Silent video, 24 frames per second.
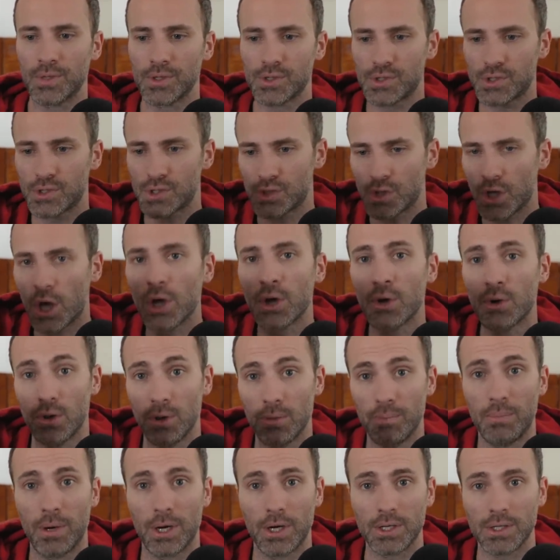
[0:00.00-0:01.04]

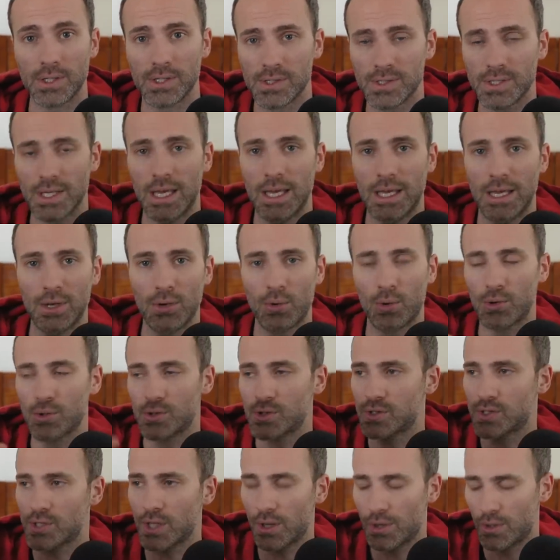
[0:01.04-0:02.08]
subtle bugs in or
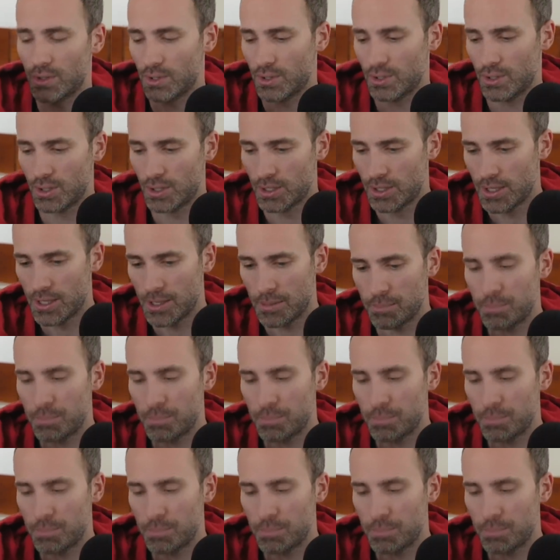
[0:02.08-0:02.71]
subtle